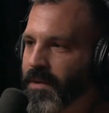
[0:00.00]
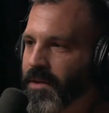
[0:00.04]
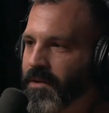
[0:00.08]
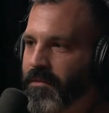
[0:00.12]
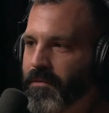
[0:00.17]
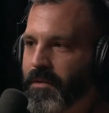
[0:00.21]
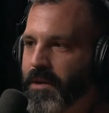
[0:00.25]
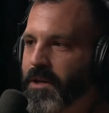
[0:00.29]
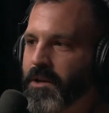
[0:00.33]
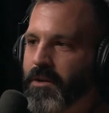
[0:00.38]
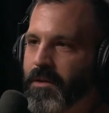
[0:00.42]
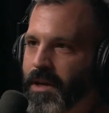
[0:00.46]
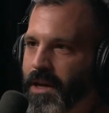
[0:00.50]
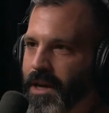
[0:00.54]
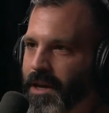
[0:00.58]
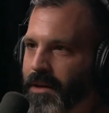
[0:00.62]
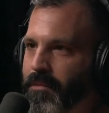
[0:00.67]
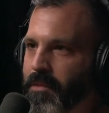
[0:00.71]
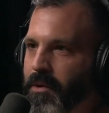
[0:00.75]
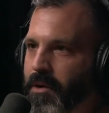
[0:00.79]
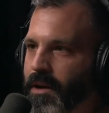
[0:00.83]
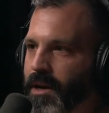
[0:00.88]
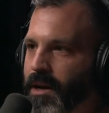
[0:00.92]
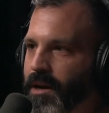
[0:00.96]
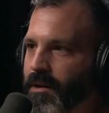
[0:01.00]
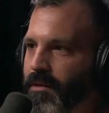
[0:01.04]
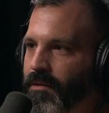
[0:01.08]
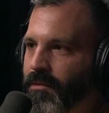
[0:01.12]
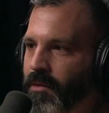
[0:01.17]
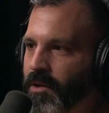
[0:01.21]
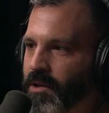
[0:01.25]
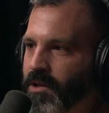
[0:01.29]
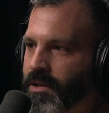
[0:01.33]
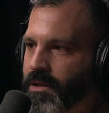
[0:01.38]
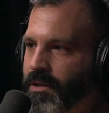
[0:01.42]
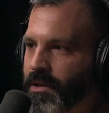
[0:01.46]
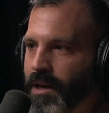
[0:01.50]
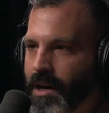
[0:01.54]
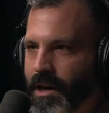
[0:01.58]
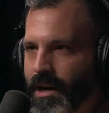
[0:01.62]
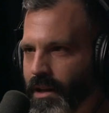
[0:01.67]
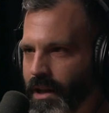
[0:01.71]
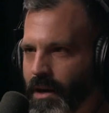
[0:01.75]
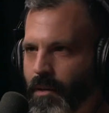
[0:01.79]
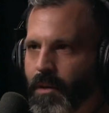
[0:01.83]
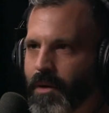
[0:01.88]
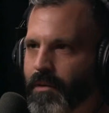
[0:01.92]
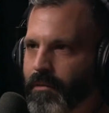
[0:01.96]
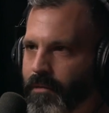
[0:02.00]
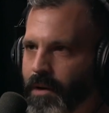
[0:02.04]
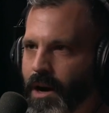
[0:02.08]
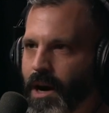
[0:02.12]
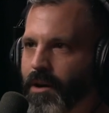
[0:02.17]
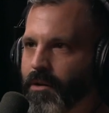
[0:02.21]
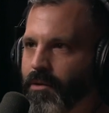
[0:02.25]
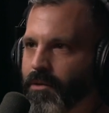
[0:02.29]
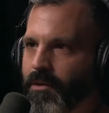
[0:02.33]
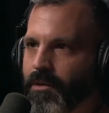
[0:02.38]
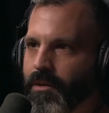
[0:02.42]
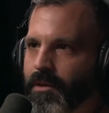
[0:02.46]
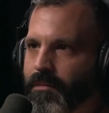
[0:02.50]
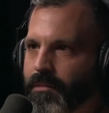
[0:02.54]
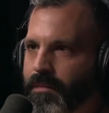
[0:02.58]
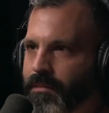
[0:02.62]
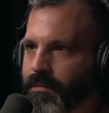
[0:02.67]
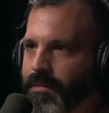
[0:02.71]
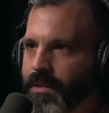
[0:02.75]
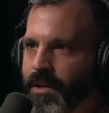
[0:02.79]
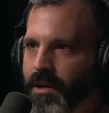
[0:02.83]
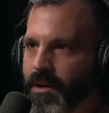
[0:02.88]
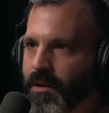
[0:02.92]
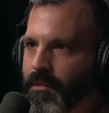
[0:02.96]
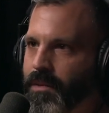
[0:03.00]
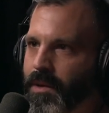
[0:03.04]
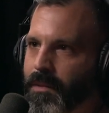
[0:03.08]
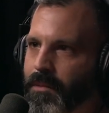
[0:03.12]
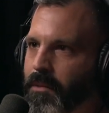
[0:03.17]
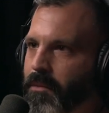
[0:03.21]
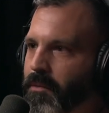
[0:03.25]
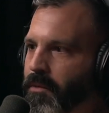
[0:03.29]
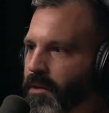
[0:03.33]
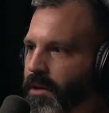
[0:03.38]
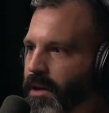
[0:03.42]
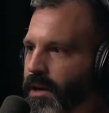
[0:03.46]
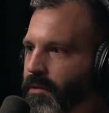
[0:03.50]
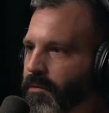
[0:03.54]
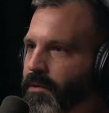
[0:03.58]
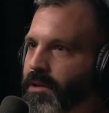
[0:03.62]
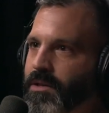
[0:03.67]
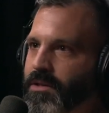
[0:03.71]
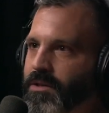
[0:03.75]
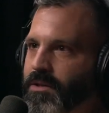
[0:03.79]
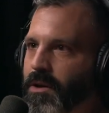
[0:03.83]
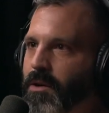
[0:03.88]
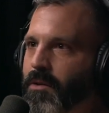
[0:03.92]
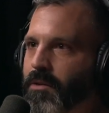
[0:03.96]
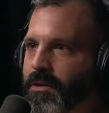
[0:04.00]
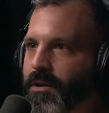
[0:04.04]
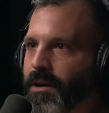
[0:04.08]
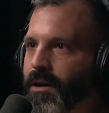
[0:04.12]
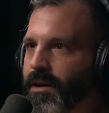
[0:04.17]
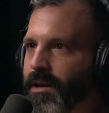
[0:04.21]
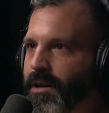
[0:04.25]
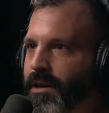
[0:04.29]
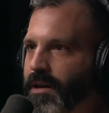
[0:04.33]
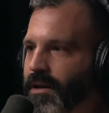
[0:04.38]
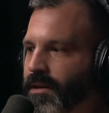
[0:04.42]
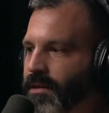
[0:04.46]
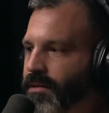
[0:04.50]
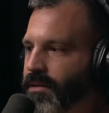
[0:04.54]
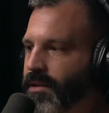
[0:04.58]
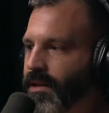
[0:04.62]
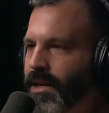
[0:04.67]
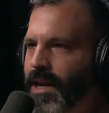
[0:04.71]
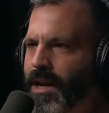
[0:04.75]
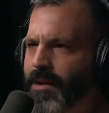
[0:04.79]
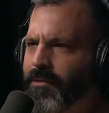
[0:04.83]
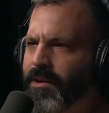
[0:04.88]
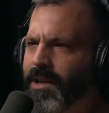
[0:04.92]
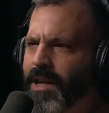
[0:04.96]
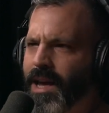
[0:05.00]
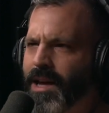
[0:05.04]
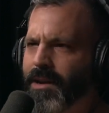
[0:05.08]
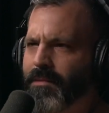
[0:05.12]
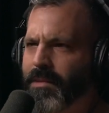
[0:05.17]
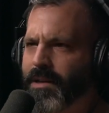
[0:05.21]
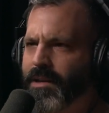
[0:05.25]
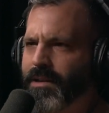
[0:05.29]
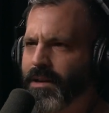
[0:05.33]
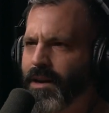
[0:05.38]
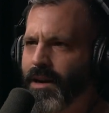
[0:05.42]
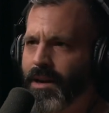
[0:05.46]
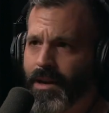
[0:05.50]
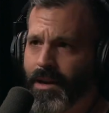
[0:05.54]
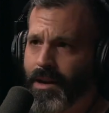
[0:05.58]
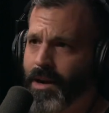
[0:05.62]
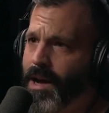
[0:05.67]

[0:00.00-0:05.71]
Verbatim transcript: this video they had put out, which kind of like went viral, and you know people were like really stoked on it because it really hadn't been done.